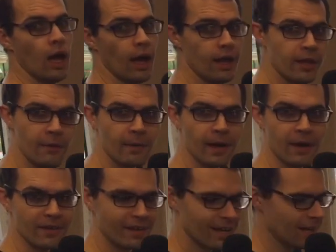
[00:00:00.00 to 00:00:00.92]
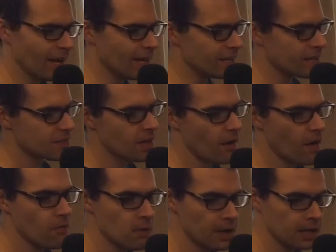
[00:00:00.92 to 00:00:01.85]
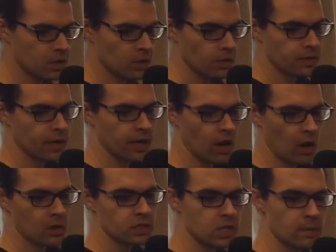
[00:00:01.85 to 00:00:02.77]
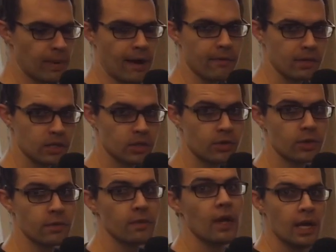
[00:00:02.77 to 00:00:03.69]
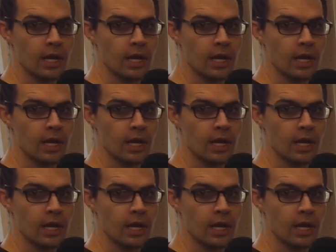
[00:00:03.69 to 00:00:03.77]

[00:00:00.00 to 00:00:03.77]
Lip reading: And there we go, you get the idea. So, really cool thing, alternate paradiddle groove.